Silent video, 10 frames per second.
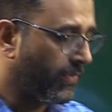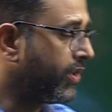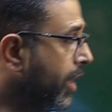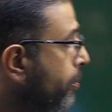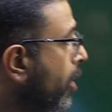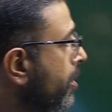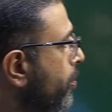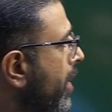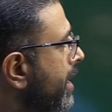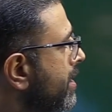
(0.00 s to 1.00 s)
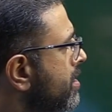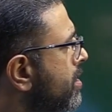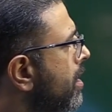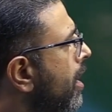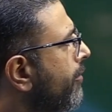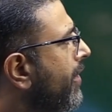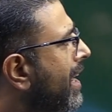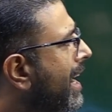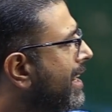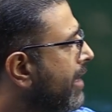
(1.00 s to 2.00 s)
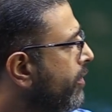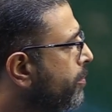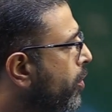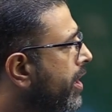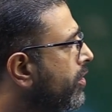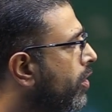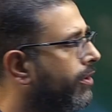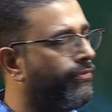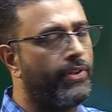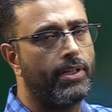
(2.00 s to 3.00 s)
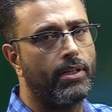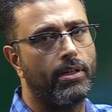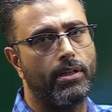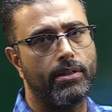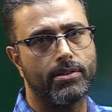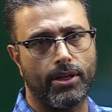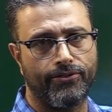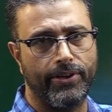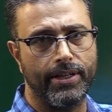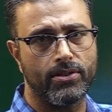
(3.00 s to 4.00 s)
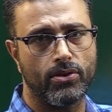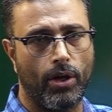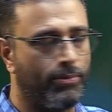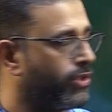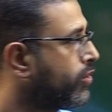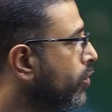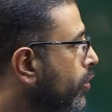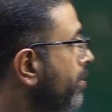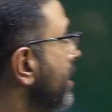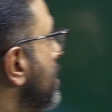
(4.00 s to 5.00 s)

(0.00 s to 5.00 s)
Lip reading: the important point is field at every point of the surface of this cube